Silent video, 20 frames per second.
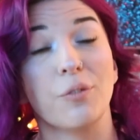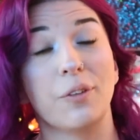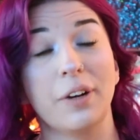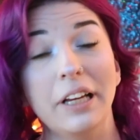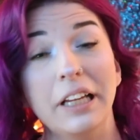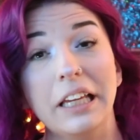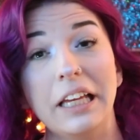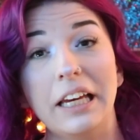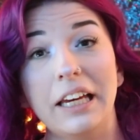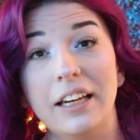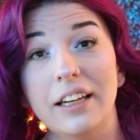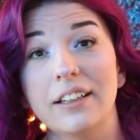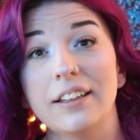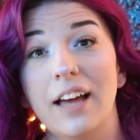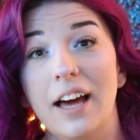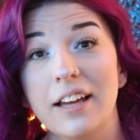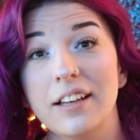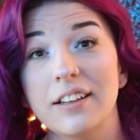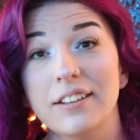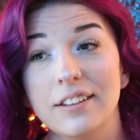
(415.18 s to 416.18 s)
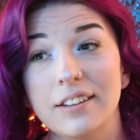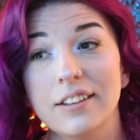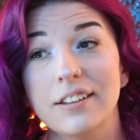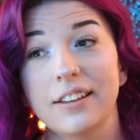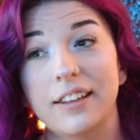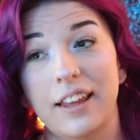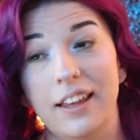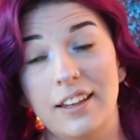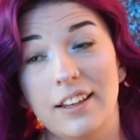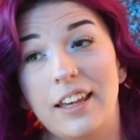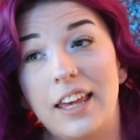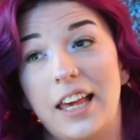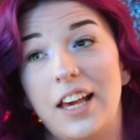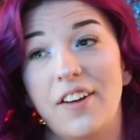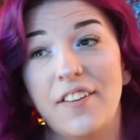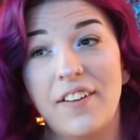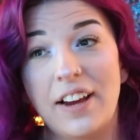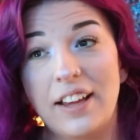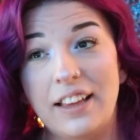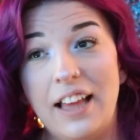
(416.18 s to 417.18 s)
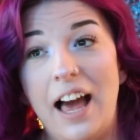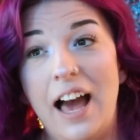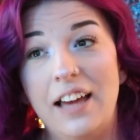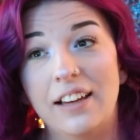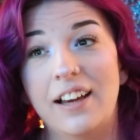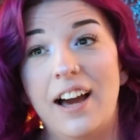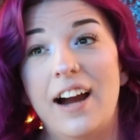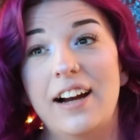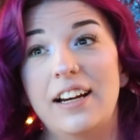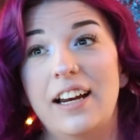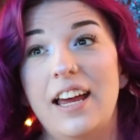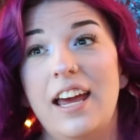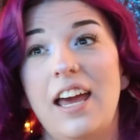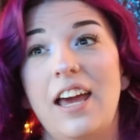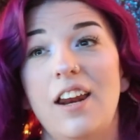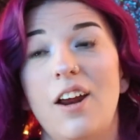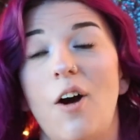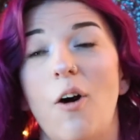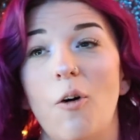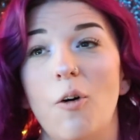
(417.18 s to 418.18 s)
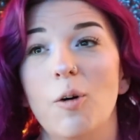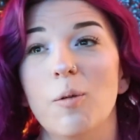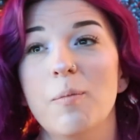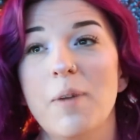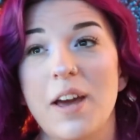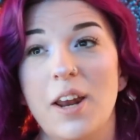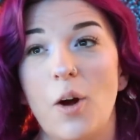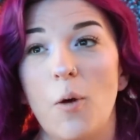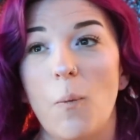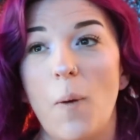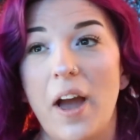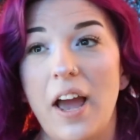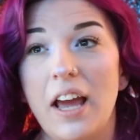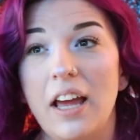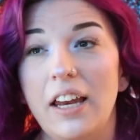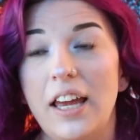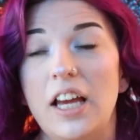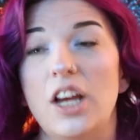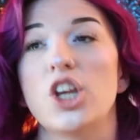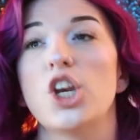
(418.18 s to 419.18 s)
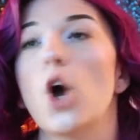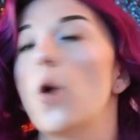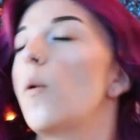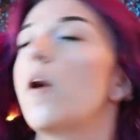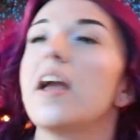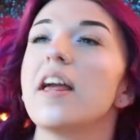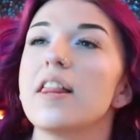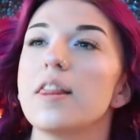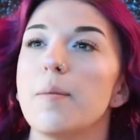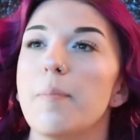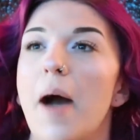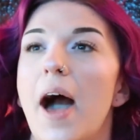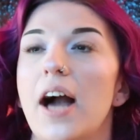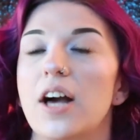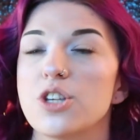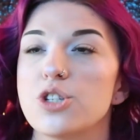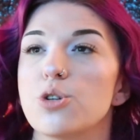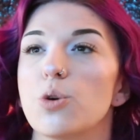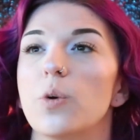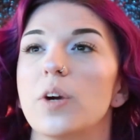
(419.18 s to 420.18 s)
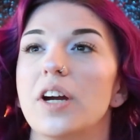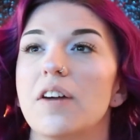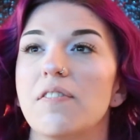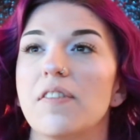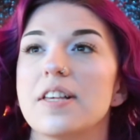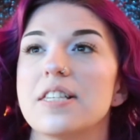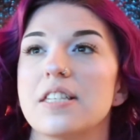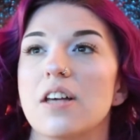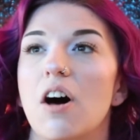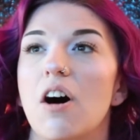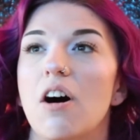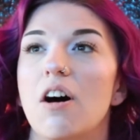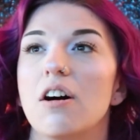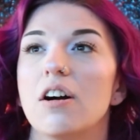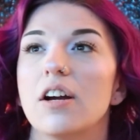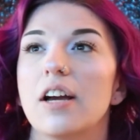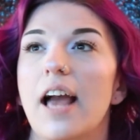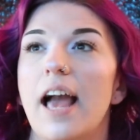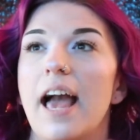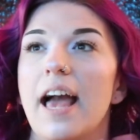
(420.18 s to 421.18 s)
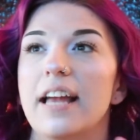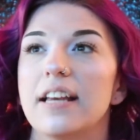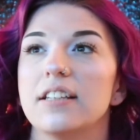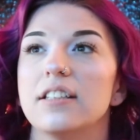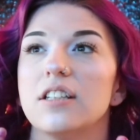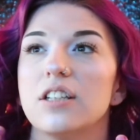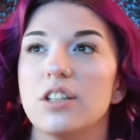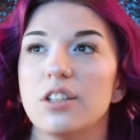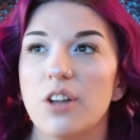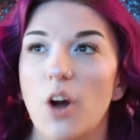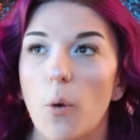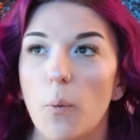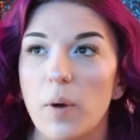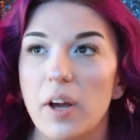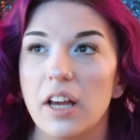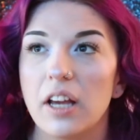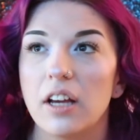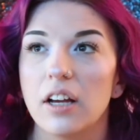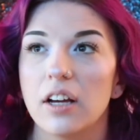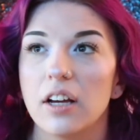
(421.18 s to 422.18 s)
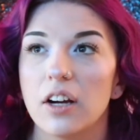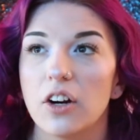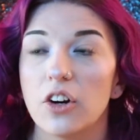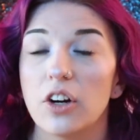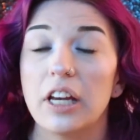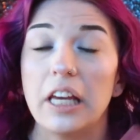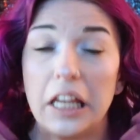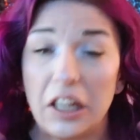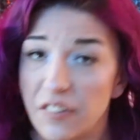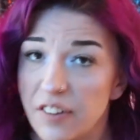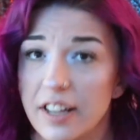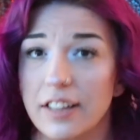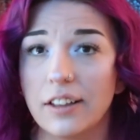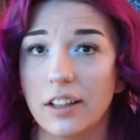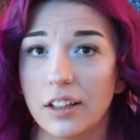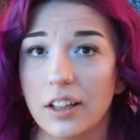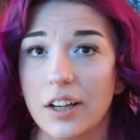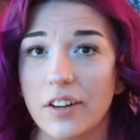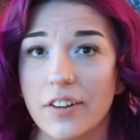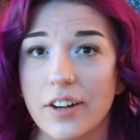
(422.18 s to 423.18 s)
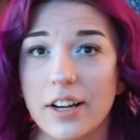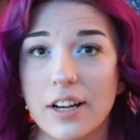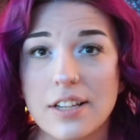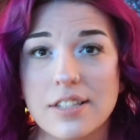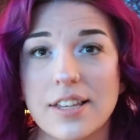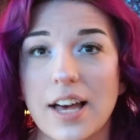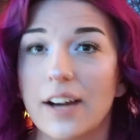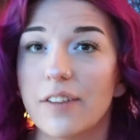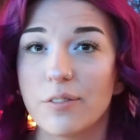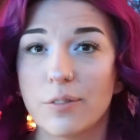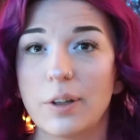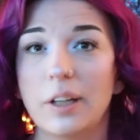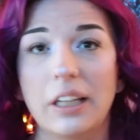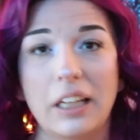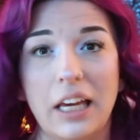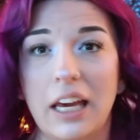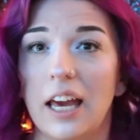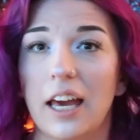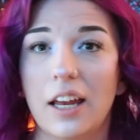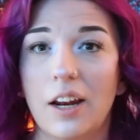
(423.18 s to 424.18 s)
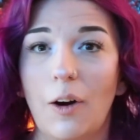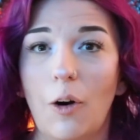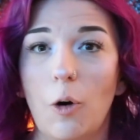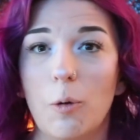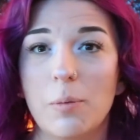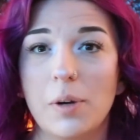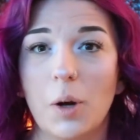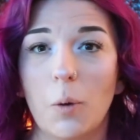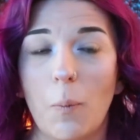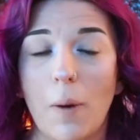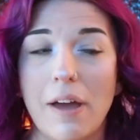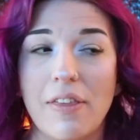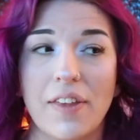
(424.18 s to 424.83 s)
really, hearing that kind of hit home in a way, like knowing the backstory of the song and knowing or hearing the lyrics, that really hit home in a way